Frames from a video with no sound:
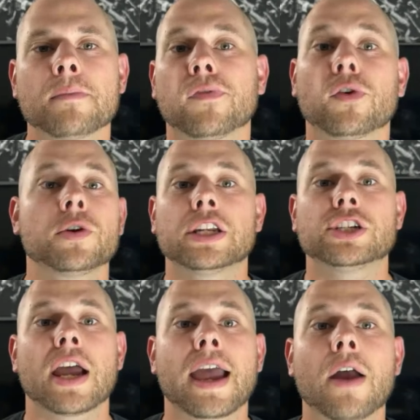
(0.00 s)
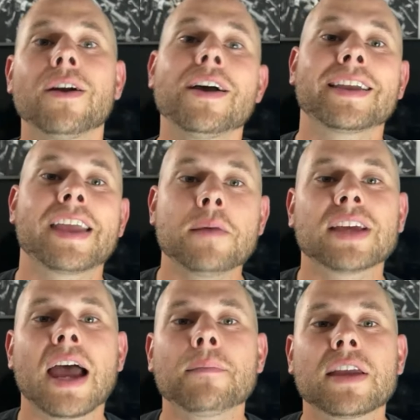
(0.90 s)
before you hit checkout. Game
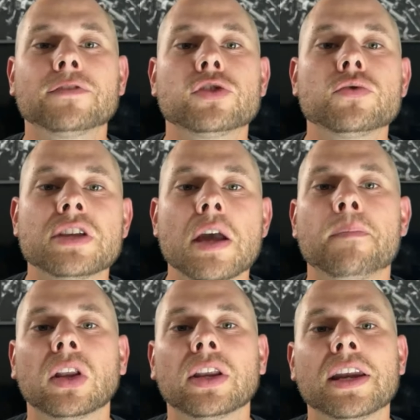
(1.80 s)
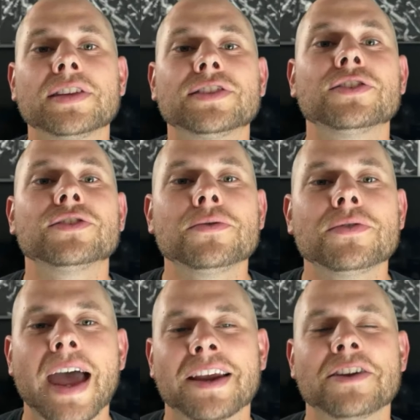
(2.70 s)
Time gives you the ability to do
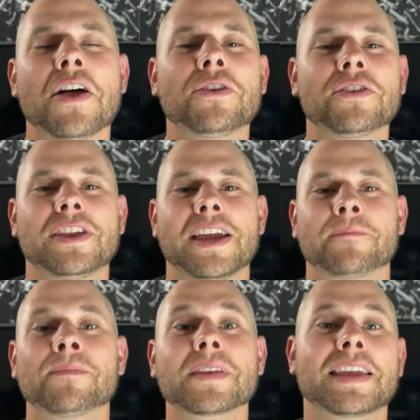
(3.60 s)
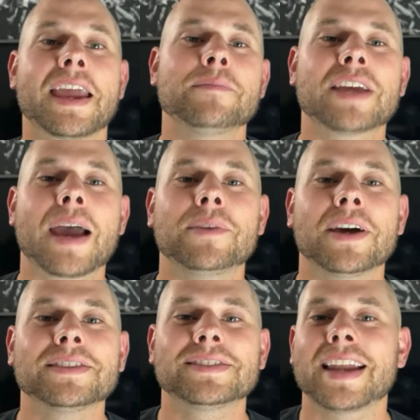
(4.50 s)
that. Another thing Game Time
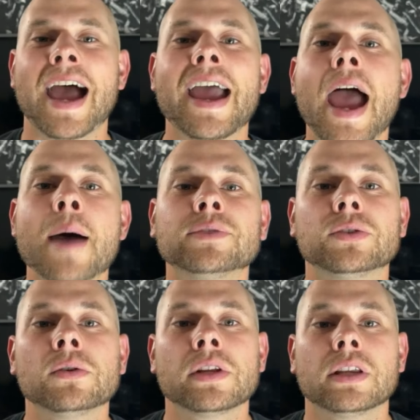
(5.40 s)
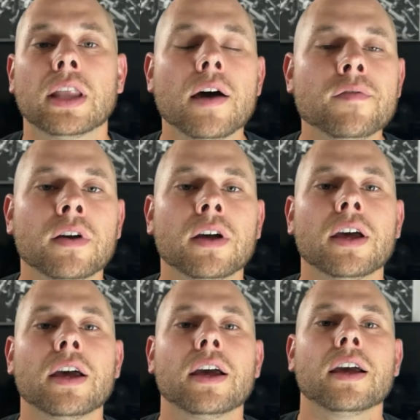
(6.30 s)
does that I absolutely love,
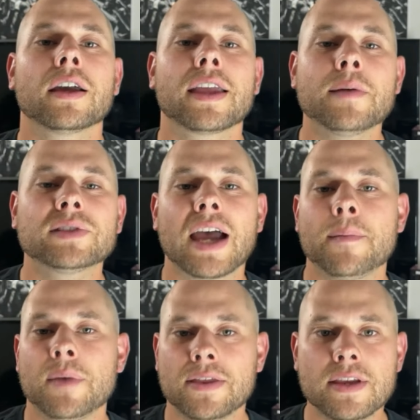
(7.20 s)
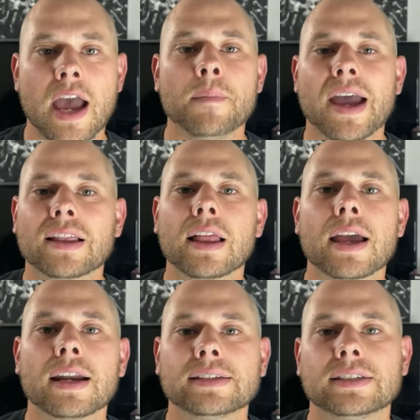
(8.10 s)
Game Time in the app, I click
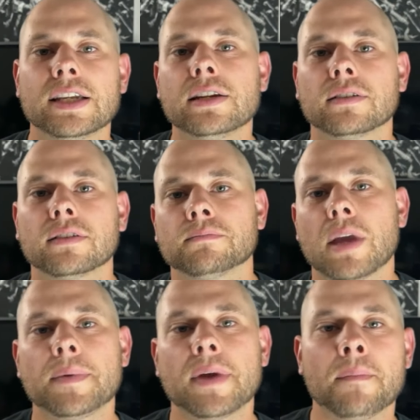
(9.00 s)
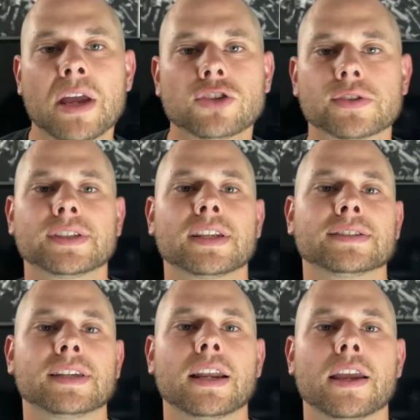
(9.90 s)
on a seat. Maybe I'm interested in
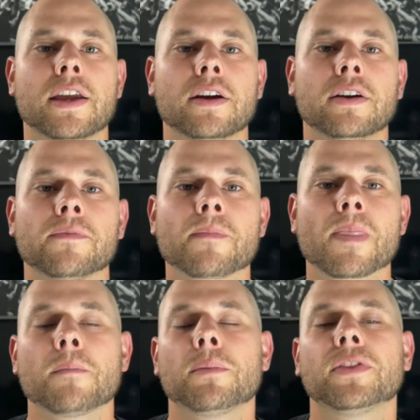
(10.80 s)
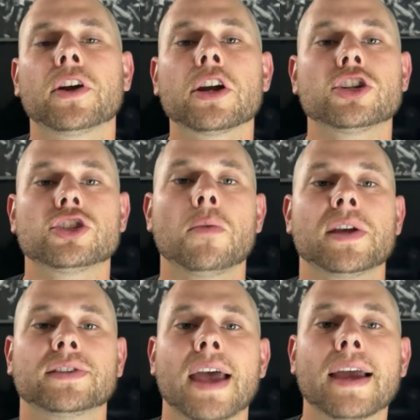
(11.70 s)
sitting here, but they're going to show me
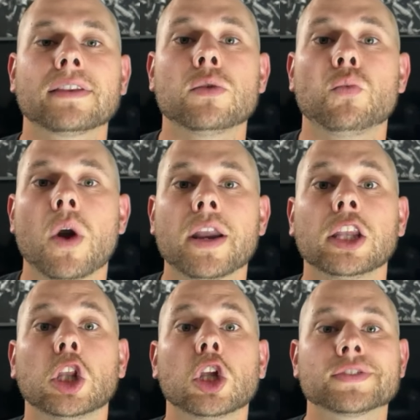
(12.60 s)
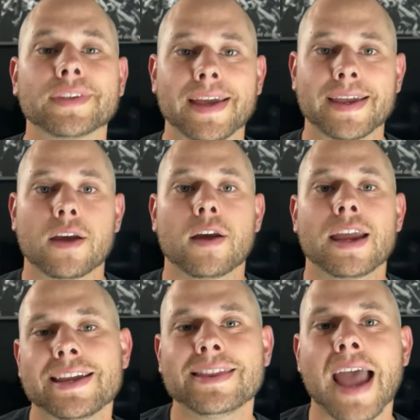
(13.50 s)
exactly what it looks like
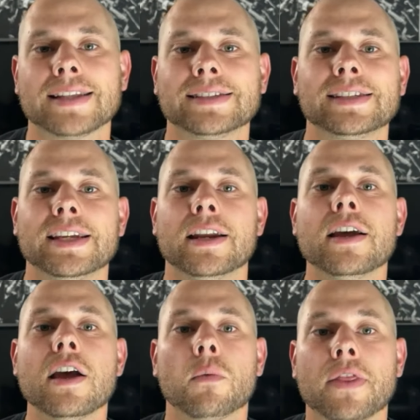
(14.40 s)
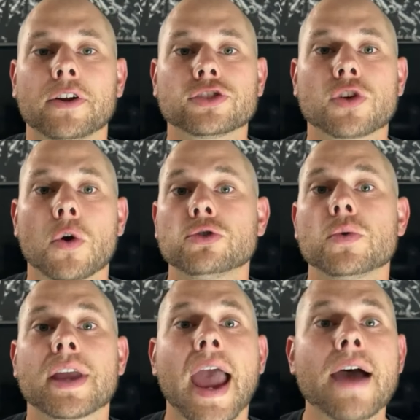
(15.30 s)
in that seat, whether it's going
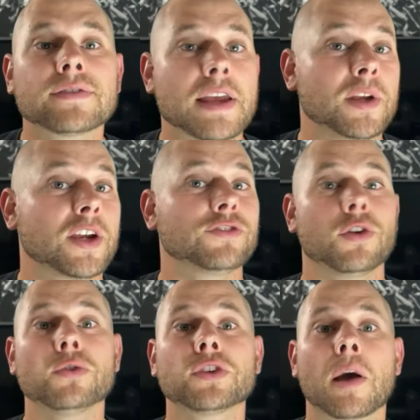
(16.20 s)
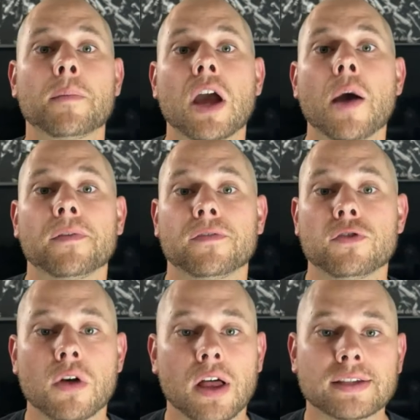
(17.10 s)
to a Cavs game, because those are coming up. If
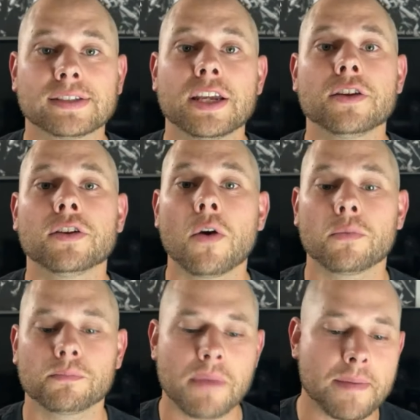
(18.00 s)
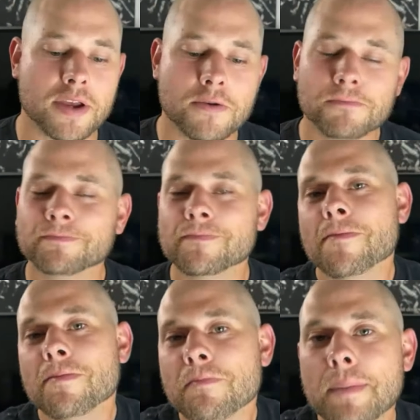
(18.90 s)
you click a seat, you know, maybe
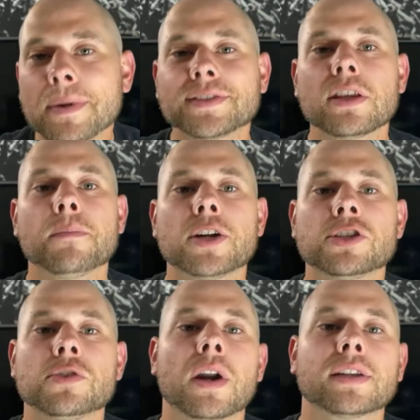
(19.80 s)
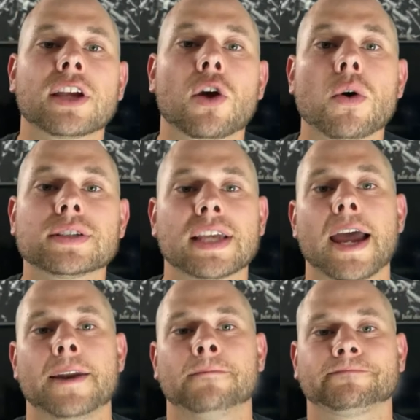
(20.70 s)
it's in the budget, you want to sit
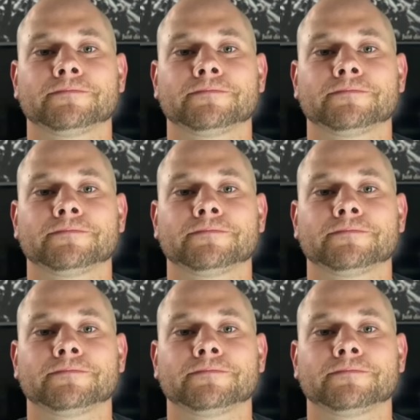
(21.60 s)
courtside.